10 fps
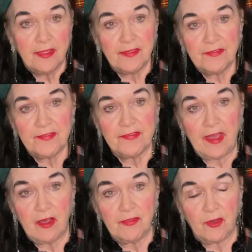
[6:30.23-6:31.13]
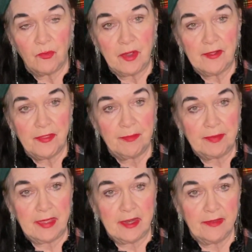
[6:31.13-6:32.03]
This is how they'll wear the
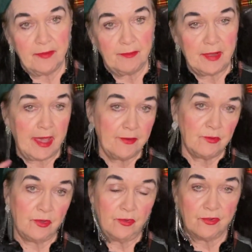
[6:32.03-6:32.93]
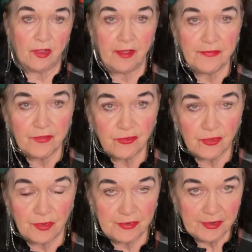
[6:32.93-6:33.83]
pin. The plaid will go across the
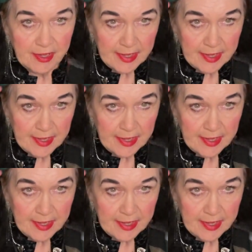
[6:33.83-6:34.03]
shoulder.